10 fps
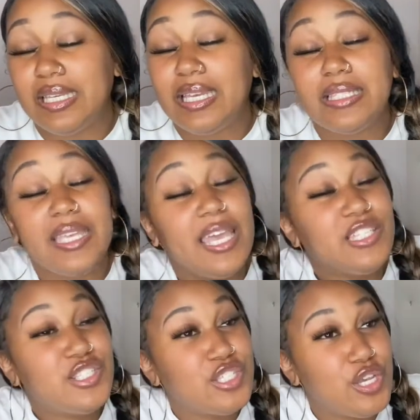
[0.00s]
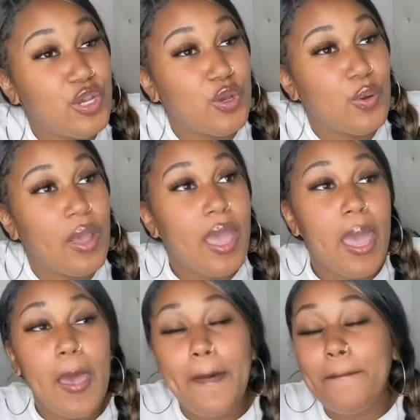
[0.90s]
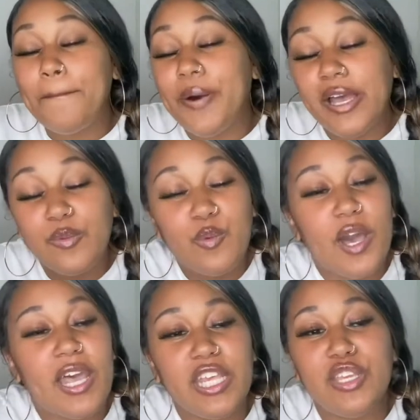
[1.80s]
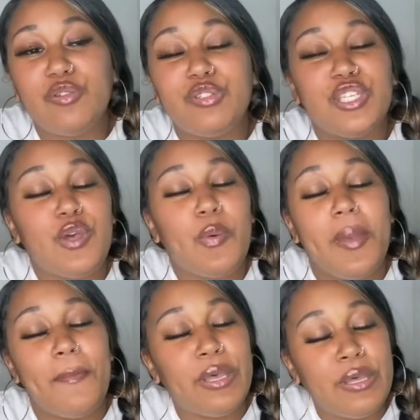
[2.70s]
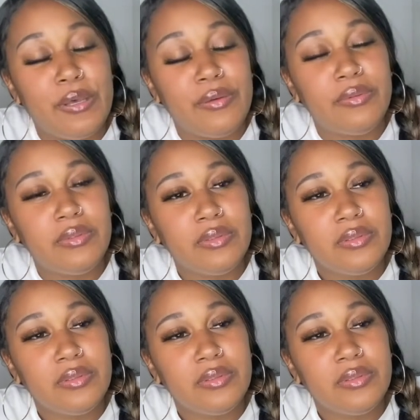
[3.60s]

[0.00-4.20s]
It takes two, but what are you doing, boo?